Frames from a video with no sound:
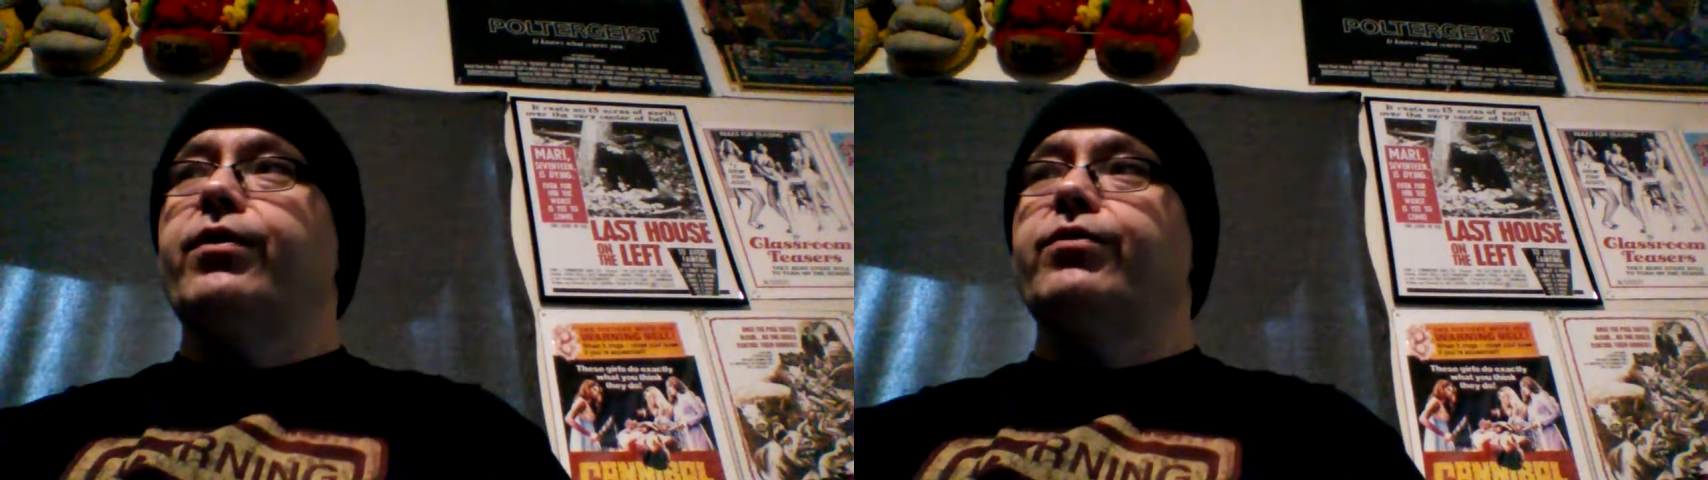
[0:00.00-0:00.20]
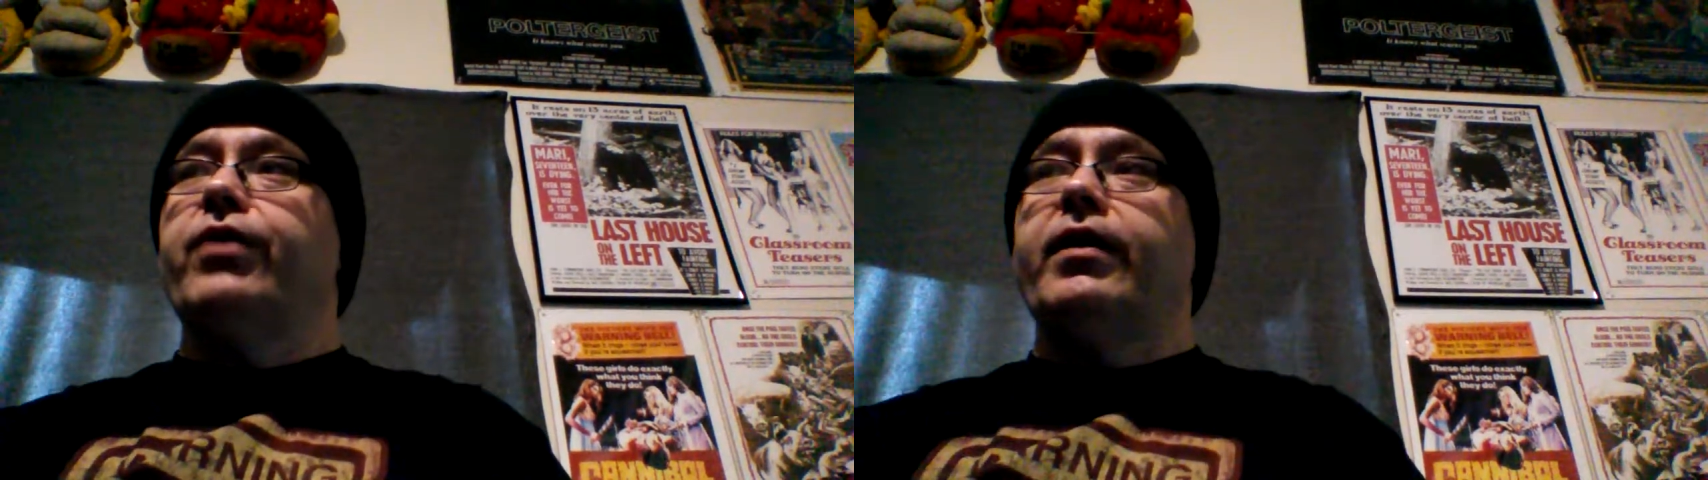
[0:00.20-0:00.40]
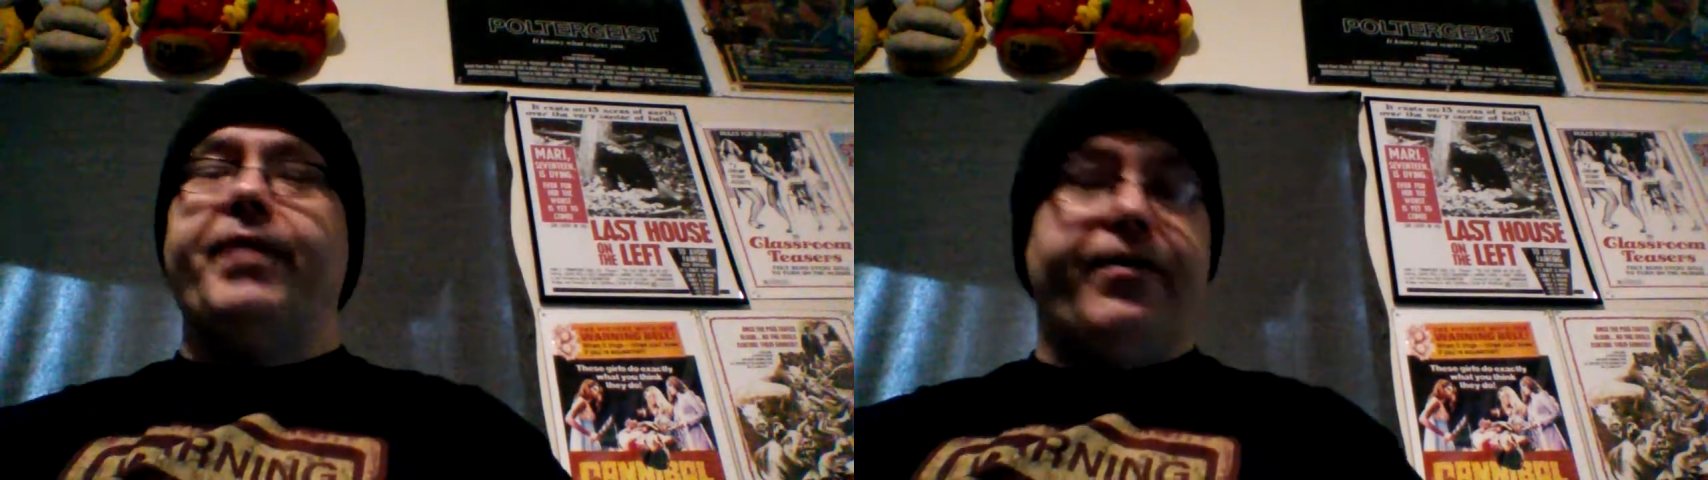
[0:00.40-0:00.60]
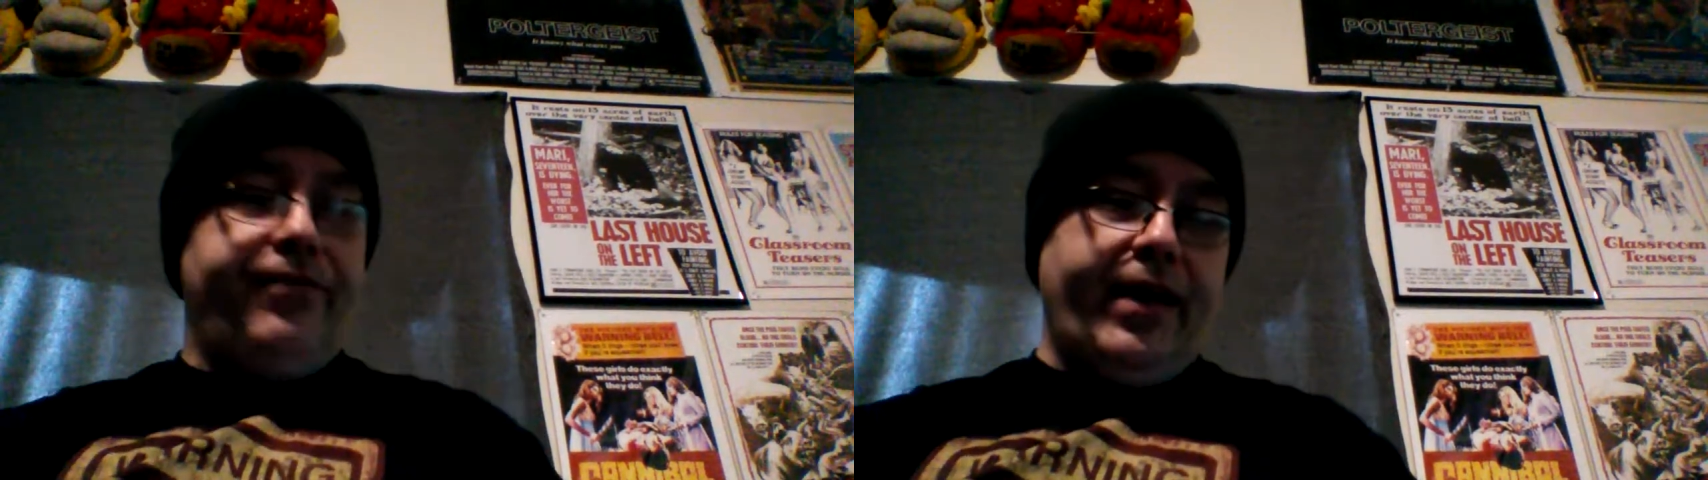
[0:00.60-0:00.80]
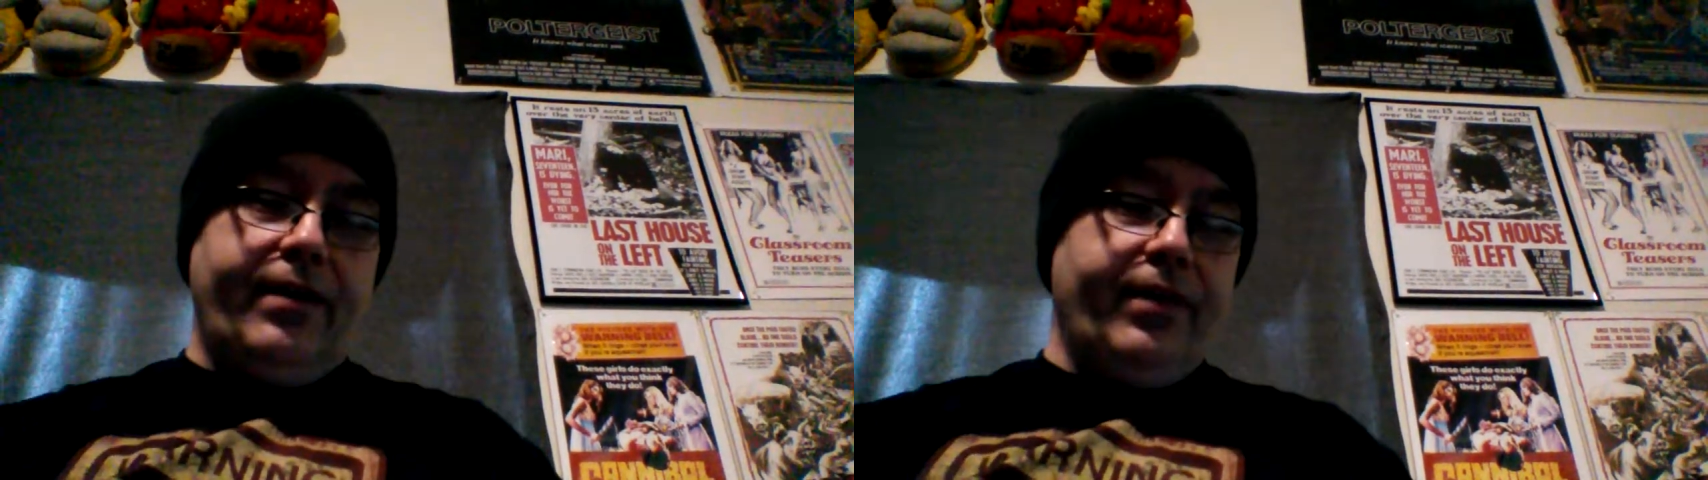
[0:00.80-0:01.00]
try to be a
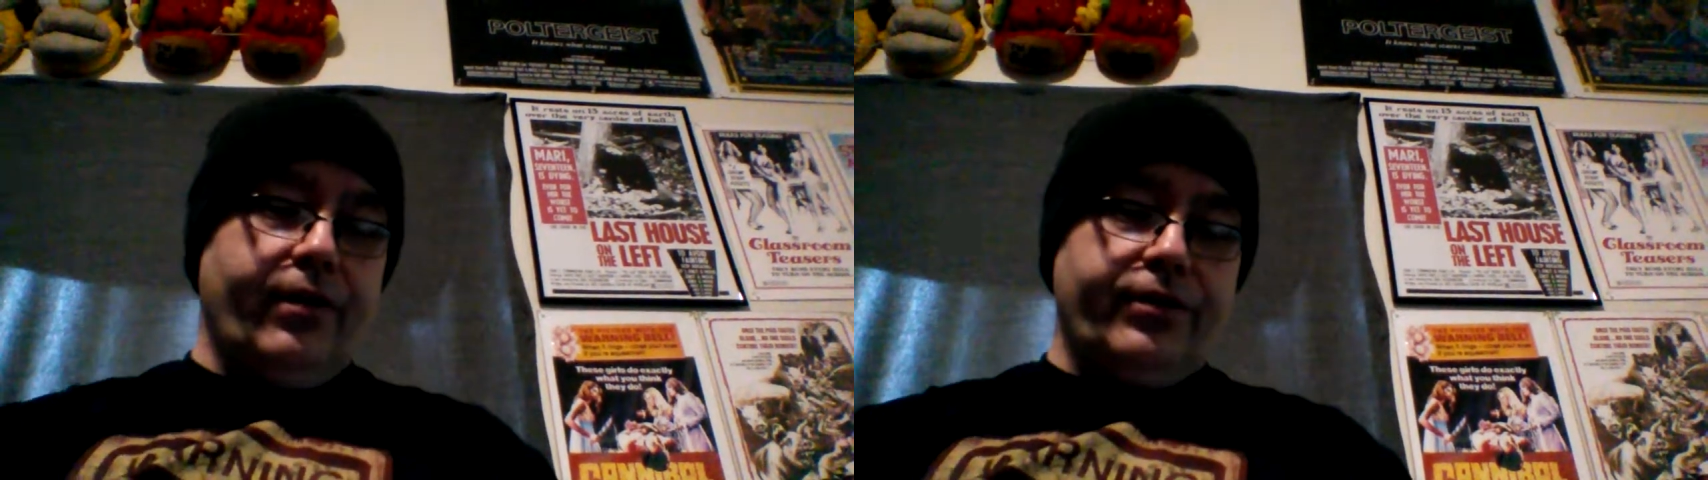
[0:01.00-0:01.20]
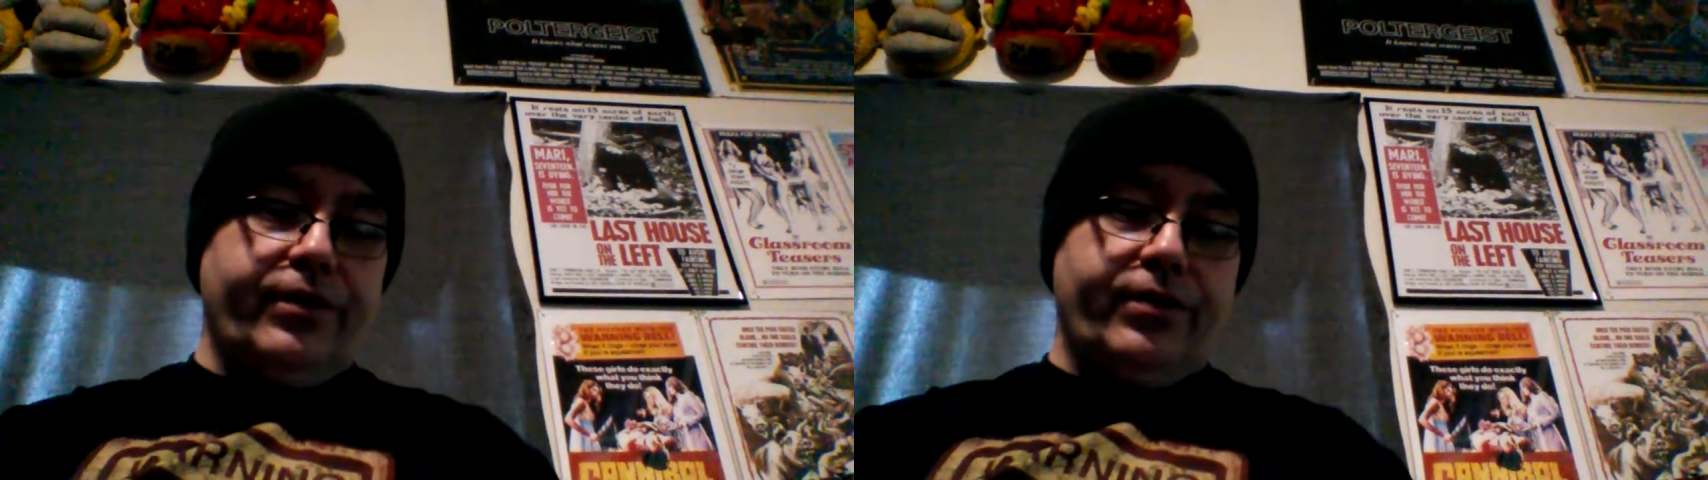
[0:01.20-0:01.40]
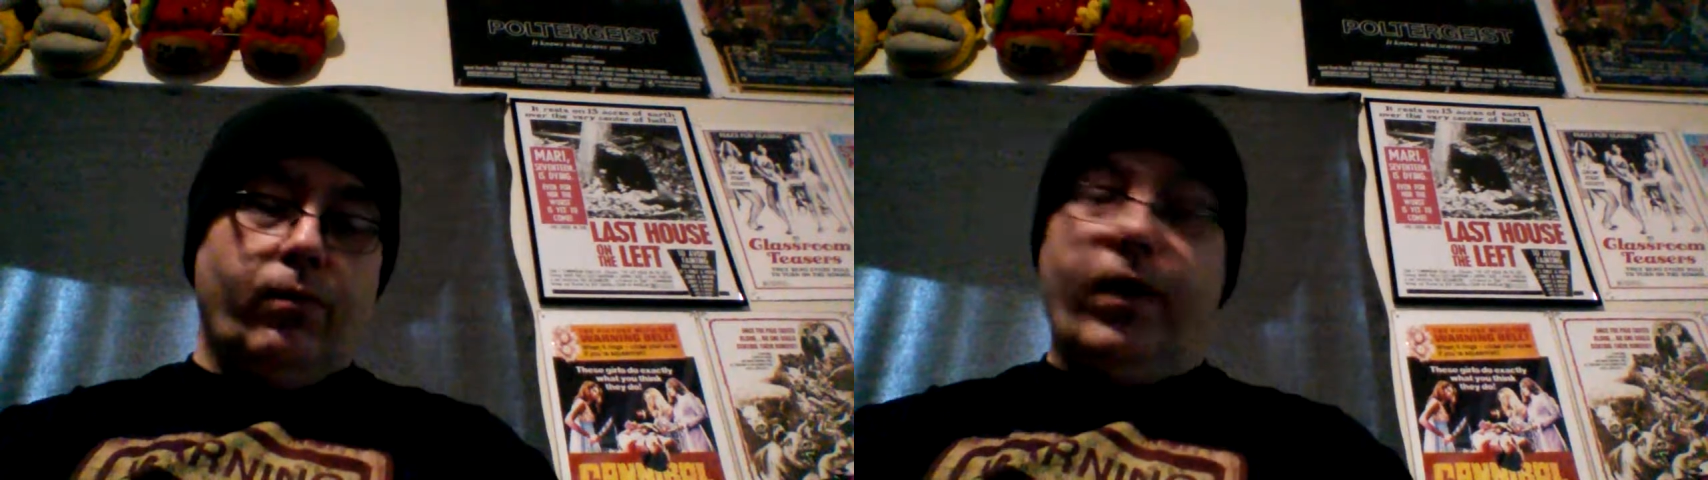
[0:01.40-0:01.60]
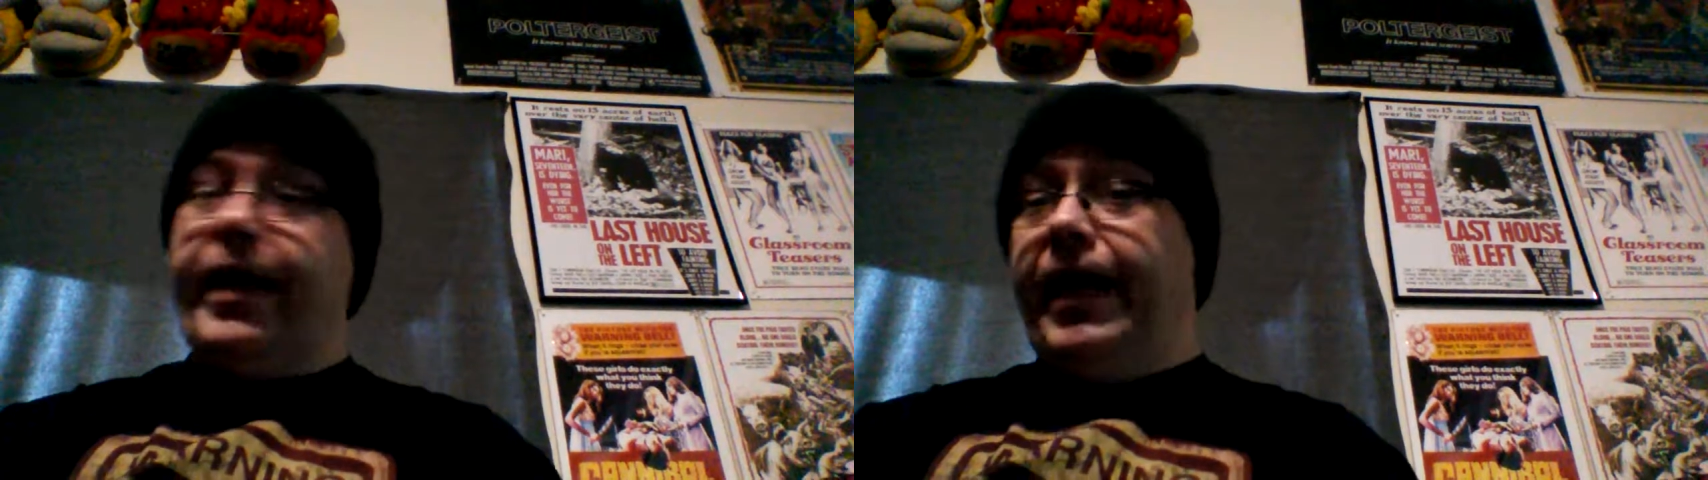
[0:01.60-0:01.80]
fan of theirs in some way.